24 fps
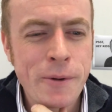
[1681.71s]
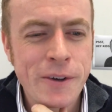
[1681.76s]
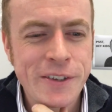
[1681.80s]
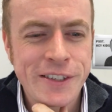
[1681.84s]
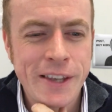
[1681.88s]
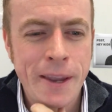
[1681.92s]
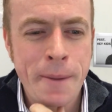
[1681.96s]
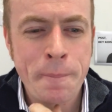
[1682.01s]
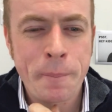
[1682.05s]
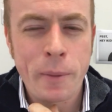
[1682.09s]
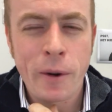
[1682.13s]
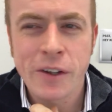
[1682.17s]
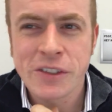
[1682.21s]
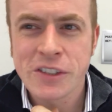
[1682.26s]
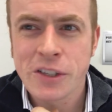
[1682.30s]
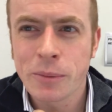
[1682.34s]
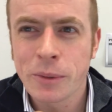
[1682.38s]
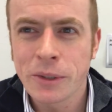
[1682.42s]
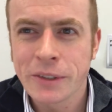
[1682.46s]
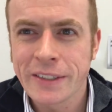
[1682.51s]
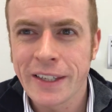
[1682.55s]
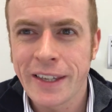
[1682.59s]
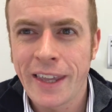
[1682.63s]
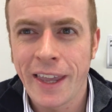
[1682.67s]
much
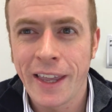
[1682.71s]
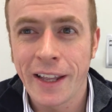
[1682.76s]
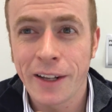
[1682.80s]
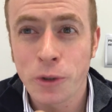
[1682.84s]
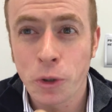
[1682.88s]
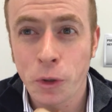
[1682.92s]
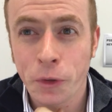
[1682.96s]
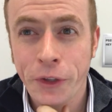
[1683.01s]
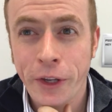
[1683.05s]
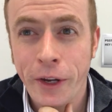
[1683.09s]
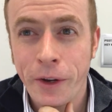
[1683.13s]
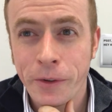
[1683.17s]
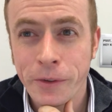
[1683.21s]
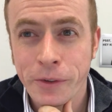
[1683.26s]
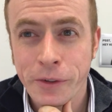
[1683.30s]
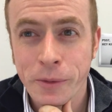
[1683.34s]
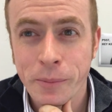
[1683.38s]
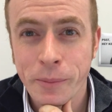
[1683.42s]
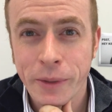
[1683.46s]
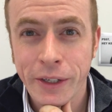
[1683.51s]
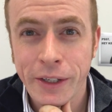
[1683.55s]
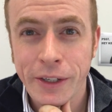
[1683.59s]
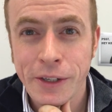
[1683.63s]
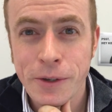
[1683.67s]
impossible to hit Kote on
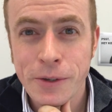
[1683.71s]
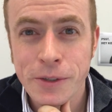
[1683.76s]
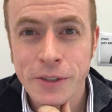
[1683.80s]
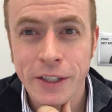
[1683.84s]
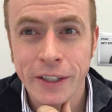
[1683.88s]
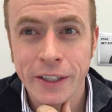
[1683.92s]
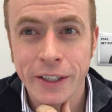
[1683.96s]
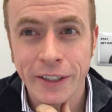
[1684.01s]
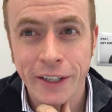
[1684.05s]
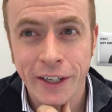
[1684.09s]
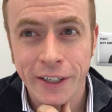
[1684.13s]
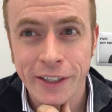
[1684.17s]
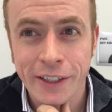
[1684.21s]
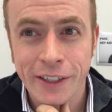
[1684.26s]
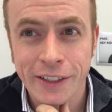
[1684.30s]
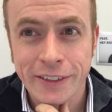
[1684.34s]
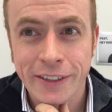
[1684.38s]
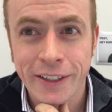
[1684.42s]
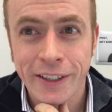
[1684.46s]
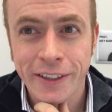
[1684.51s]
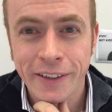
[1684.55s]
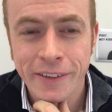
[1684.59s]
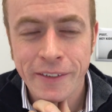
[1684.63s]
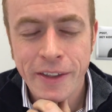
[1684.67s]
somebody using
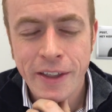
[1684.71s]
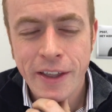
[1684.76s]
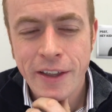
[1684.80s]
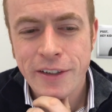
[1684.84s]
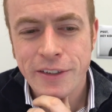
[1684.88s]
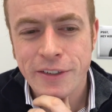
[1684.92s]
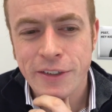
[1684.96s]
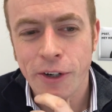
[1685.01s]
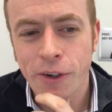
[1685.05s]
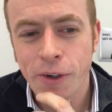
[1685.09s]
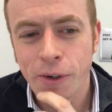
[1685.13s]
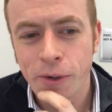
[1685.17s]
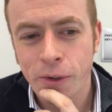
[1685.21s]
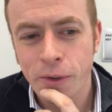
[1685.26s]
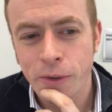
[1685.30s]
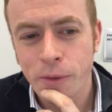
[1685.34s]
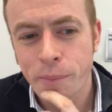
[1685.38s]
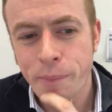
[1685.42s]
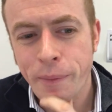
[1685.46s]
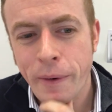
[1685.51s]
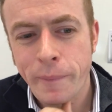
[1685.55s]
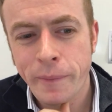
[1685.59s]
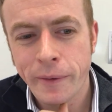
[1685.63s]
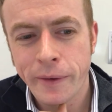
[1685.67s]
Naginata,
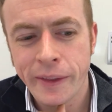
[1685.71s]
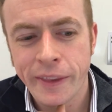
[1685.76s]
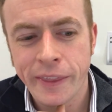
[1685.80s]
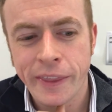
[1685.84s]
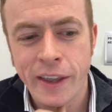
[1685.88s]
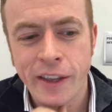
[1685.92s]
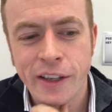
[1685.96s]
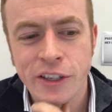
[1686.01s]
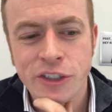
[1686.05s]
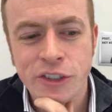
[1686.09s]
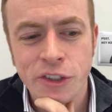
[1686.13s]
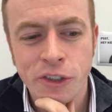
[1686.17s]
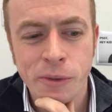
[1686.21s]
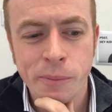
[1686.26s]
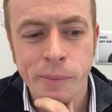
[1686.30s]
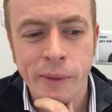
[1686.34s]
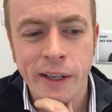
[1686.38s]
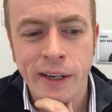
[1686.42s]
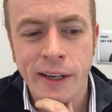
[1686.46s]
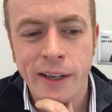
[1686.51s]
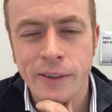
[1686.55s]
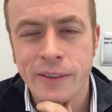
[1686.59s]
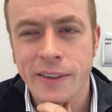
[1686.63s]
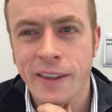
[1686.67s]
so probably they shouldn't be
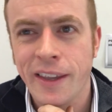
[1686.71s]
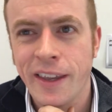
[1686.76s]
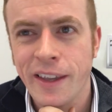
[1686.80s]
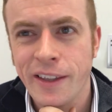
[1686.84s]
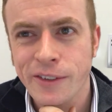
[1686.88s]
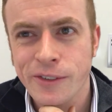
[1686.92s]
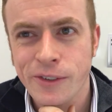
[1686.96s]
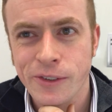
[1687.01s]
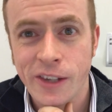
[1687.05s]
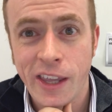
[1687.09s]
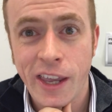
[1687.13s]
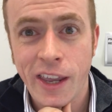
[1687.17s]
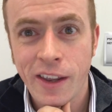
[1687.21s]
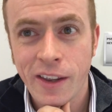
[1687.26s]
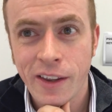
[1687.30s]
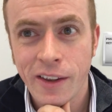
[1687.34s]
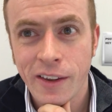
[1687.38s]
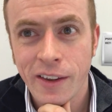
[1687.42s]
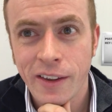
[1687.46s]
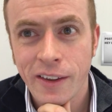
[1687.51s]
allowed to hit Sune.